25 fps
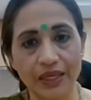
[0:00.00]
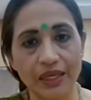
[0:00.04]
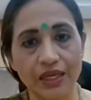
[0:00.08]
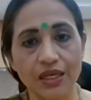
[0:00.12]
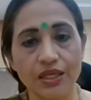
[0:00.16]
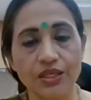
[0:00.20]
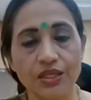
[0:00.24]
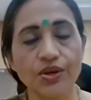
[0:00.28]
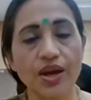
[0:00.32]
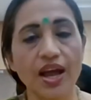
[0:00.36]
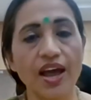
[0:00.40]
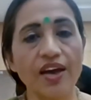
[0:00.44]

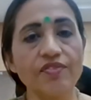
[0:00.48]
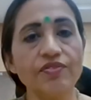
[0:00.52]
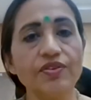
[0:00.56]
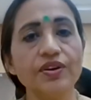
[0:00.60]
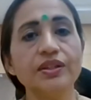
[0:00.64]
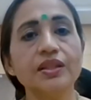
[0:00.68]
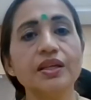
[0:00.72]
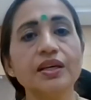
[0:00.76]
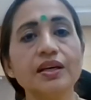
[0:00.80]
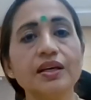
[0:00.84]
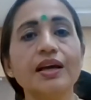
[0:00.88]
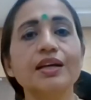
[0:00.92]
So
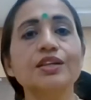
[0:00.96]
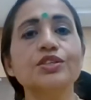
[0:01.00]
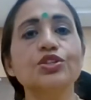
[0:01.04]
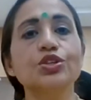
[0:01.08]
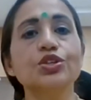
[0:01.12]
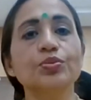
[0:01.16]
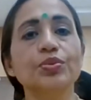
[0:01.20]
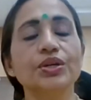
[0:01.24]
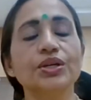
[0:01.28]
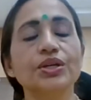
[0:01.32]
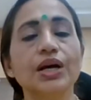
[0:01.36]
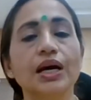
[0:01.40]
everything has to
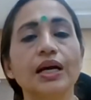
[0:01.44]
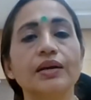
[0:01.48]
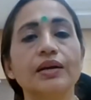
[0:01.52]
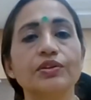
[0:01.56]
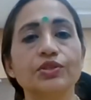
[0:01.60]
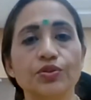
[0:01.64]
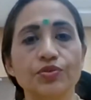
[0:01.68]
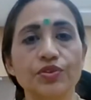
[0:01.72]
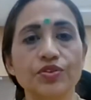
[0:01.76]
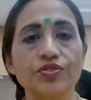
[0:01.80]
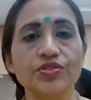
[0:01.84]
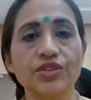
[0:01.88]
be done.
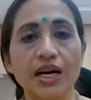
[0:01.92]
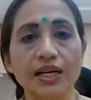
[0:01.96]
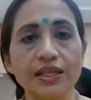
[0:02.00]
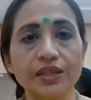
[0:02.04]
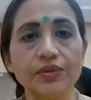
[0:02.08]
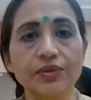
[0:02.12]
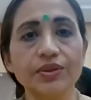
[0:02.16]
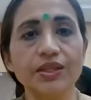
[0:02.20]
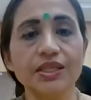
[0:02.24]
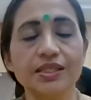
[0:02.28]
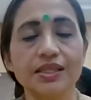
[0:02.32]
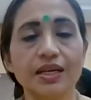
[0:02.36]
So we started
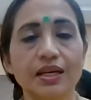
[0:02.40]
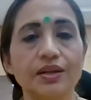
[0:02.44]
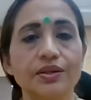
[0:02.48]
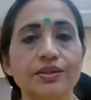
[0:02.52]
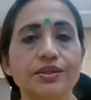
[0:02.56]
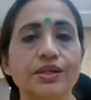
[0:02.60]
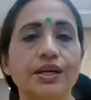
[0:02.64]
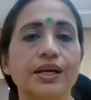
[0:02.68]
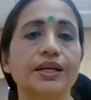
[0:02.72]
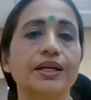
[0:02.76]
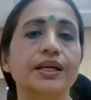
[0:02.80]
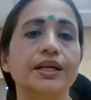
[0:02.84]
with the
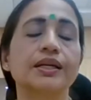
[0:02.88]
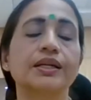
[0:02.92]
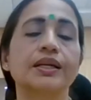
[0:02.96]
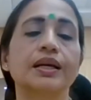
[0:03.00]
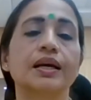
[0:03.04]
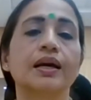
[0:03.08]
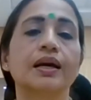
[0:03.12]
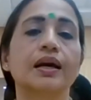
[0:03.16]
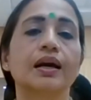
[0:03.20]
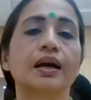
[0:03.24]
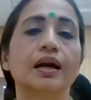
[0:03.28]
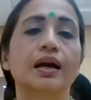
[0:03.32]
secretariat.
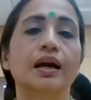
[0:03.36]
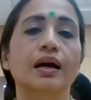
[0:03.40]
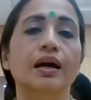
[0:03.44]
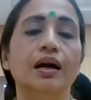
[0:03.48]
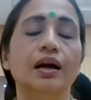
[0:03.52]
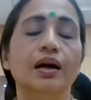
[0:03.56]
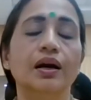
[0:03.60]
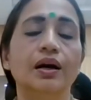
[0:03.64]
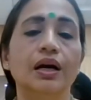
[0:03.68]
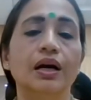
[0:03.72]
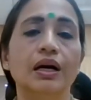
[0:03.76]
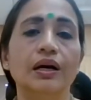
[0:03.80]

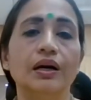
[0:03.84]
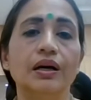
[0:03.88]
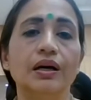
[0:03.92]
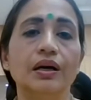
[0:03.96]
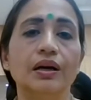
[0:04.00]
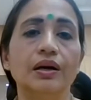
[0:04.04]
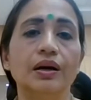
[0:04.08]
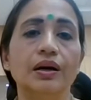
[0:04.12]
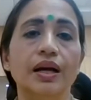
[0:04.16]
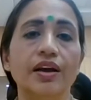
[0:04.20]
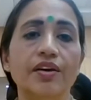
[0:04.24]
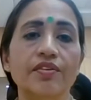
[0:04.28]

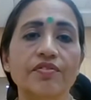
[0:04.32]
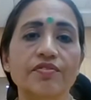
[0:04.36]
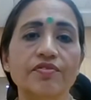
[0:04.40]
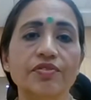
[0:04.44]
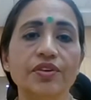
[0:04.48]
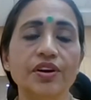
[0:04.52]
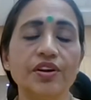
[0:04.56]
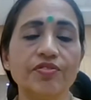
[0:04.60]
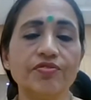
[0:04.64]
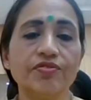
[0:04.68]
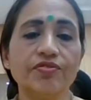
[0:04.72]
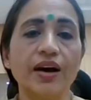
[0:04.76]

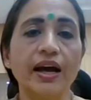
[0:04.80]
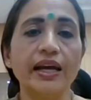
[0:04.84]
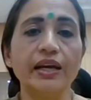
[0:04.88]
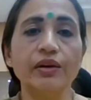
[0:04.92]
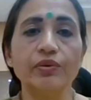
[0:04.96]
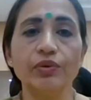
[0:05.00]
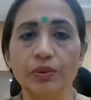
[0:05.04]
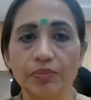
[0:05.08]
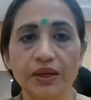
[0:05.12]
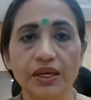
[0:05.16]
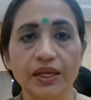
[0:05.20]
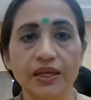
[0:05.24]
Every file
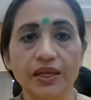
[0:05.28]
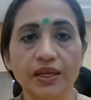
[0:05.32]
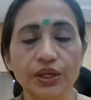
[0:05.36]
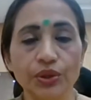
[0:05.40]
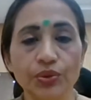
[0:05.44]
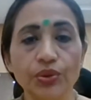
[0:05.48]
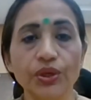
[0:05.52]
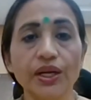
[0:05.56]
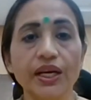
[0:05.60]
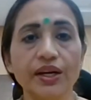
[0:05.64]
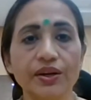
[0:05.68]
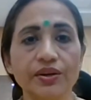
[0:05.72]
will be
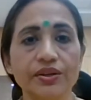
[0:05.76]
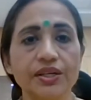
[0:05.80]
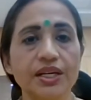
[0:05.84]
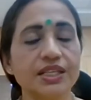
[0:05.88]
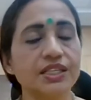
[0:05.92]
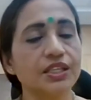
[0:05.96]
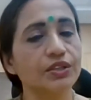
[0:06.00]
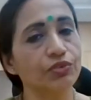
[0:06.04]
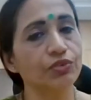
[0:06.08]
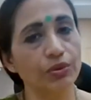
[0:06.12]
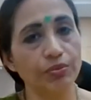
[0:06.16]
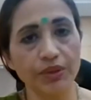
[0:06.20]
newly
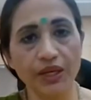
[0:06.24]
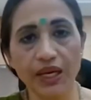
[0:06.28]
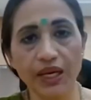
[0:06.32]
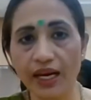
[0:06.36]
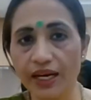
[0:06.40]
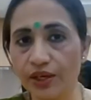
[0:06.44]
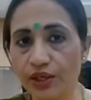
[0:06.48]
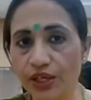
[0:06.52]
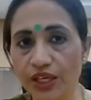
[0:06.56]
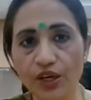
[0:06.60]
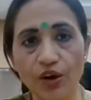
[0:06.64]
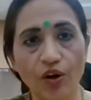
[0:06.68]
created, will be
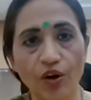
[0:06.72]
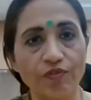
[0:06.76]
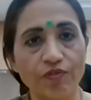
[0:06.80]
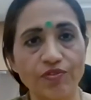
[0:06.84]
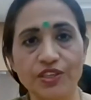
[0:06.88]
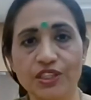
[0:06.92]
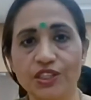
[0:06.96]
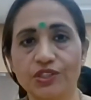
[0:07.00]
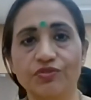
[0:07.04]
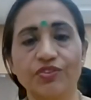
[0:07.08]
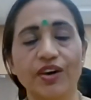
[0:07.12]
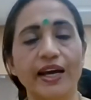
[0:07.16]
an
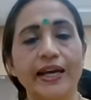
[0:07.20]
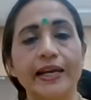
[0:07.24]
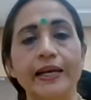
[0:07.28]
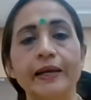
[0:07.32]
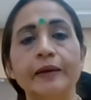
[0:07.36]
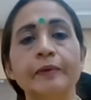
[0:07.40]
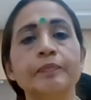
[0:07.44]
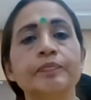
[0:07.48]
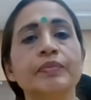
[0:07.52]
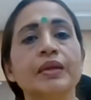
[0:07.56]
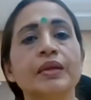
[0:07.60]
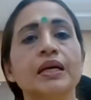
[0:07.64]
e-office file.
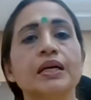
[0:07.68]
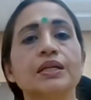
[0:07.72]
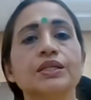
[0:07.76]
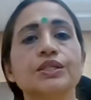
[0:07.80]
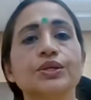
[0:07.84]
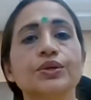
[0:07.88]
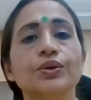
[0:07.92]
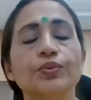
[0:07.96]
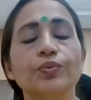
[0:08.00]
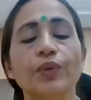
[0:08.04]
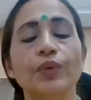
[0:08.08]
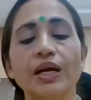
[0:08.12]

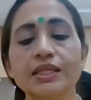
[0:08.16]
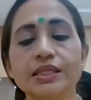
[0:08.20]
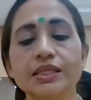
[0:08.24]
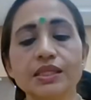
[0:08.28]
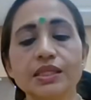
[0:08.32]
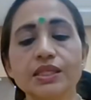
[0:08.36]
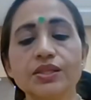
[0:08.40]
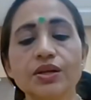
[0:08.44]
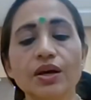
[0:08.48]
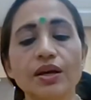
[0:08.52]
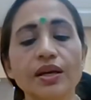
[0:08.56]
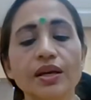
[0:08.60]
So once it
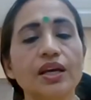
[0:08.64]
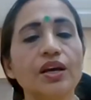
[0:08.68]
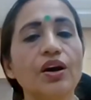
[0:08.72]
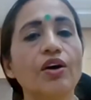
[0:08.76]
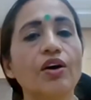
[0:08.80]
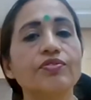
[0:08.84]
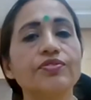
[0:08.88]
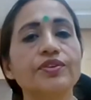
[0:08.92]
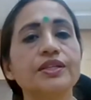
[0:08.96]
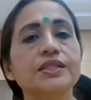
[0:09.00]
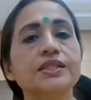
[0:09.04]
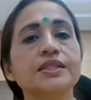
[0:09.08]
is on
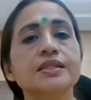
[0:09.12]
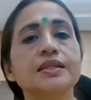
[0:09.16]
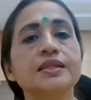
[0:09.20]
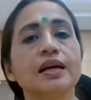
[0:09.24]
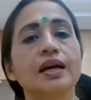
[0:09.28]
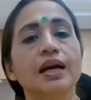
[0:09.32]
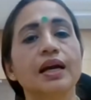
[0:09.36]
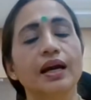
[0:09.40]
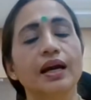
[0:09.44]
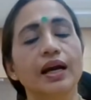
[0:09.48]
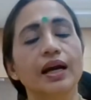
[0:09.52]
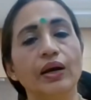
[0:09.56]
e-office,
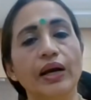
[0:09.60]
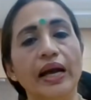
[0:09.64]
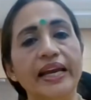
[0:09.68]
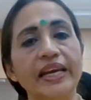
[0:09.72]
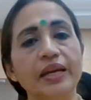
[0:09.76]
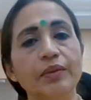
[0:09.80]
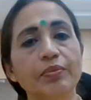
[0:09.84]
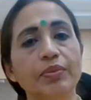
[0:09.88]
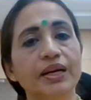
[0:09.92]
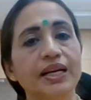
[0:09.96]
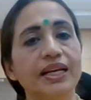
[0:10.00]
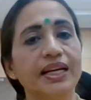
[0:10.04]

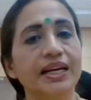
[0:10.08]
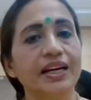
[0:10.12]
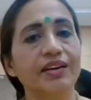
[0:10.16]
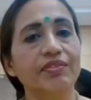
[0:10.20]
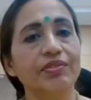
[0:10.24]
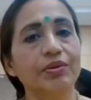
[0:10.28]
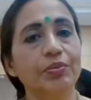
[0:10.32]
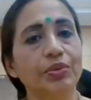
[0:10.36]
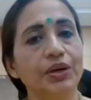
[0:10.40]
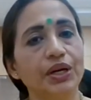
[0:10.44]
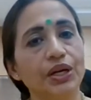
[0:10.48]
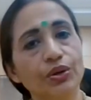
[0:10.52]
anybody and
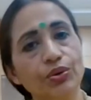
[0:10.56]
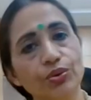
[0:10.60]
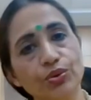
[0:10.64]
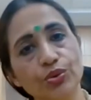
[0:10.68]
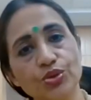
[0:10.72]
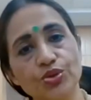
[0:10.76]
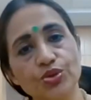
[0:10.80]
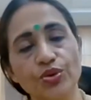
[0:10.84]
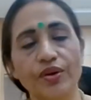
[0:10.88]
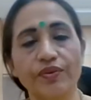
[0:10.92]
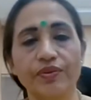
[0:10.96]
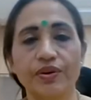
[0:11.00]
everybody,
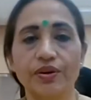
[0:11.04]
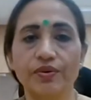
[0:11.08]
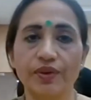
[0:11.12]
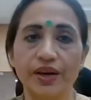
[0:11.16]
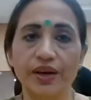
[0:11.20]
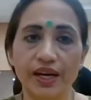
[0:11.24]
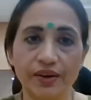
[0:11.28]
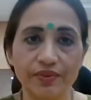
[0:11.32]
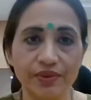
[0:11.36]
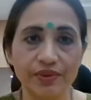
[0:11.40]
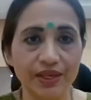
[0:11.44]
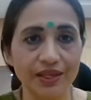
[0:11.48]
whosoever,
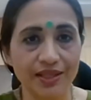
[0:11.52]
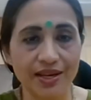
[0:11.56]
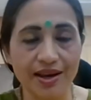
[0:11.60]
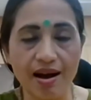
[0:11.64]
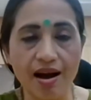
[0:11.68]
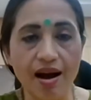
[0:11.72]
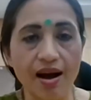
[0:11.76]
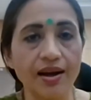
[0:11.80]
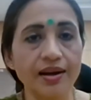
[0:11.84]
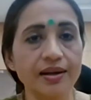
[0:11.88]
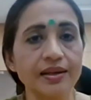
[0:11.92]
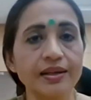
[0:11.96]
wherever they
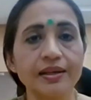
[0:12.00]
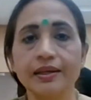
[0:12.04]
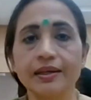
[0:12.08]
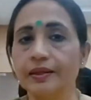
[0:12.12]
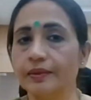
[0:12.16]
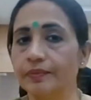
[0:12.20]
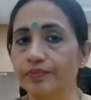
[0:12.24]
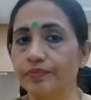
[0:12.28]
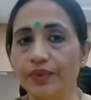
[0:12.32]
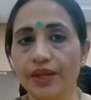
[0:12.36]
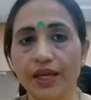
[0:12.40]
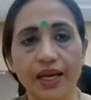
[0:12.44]
are,
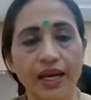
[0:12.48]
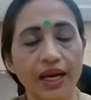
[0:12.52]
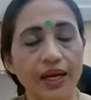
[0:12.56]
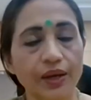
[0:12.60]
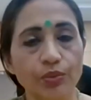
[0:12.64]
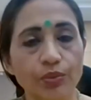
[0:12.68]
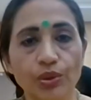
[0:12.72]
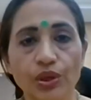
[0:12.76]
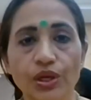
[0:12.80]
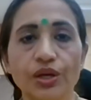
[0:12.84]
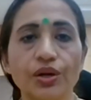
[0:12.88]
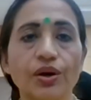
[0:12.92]
they can
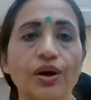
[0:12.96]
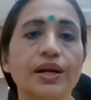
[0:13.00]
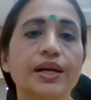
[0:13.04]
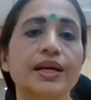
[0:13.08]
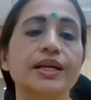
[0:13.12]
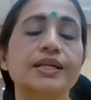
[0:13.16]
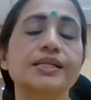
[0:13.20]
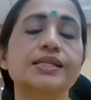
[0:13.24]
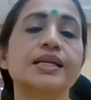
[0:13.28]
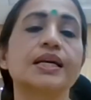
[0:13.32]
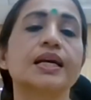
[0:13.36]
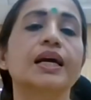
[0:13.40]
work on
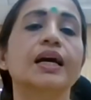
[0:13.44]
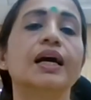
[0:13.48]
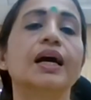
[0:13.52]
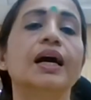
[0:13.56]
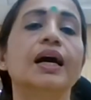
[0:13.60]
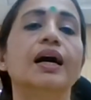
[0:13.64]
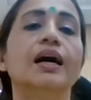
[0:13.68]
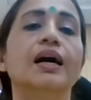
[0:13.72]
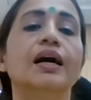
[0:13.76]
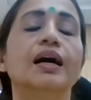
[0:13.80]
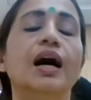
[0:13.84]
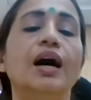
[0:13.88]
it.
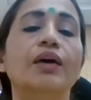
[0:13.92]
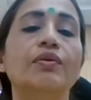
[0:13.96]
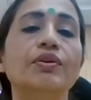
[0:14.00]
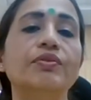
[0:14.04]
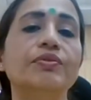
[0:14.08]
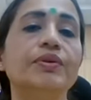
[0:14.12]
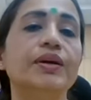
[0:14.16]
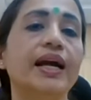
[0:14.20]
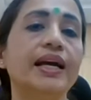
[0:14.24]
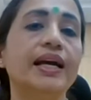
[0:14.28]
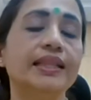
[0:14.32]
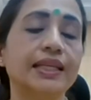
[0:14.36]

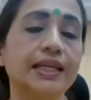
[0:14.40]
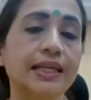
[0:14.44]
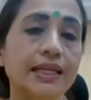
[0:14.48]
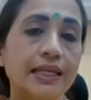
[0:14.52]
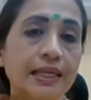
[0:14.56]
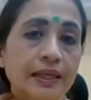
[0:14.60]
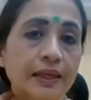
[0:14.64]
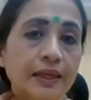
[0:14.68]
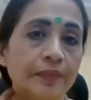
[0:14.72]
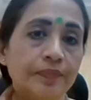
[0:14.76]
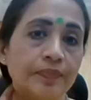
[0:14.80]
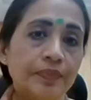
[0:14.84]
However, I
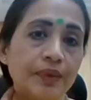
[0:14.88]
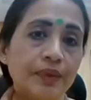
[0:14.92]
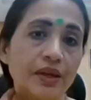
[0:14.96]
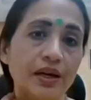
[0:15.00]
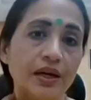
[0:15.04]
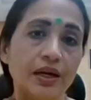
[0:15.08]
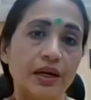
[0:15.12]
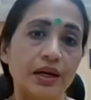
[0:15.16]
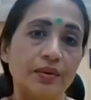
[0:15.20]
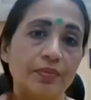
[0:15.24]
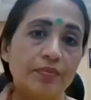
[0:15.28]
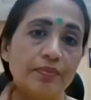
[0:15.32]
think
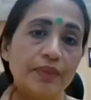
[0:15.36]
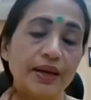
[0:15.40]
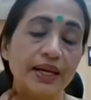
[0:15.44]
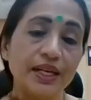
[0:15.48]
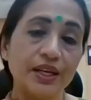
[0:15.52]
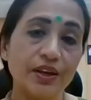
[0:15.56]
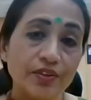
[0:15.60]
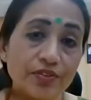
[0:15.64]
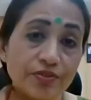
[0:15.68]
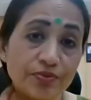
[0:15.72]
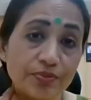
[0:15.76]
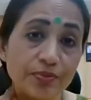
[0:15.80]

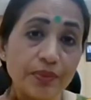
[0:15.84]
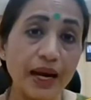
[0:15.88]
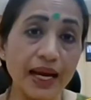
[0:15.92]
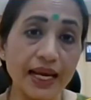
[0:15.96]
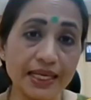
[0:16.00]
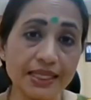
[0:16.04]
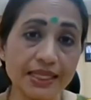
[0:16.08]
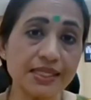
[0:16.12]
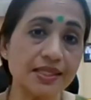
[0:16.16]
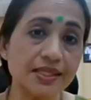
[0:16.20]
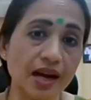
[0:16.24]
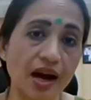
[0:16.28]
many of my
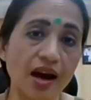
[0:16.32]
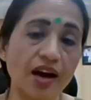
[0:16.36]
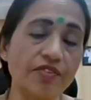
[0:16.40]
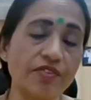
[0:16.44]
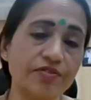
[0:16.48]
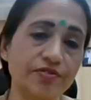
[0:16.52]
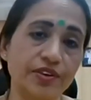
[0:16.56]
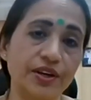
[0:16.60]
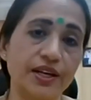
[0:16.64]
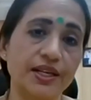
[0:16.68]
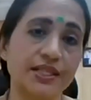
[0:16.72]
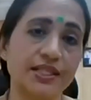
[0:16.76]

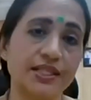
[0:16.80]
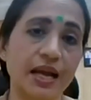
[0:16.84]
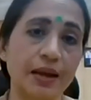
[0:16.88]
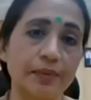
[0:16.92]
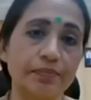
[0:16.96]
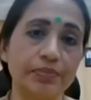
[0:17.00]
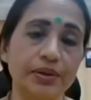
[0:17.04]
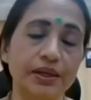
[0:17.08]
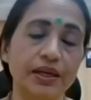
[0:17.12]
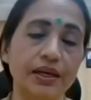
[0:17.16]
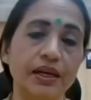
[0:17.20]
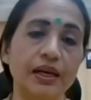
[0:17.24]
staff, for
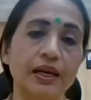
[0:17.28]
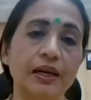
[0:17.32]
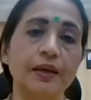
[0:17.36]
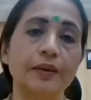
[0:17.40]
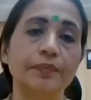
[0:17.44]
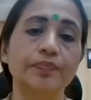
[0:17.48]
example,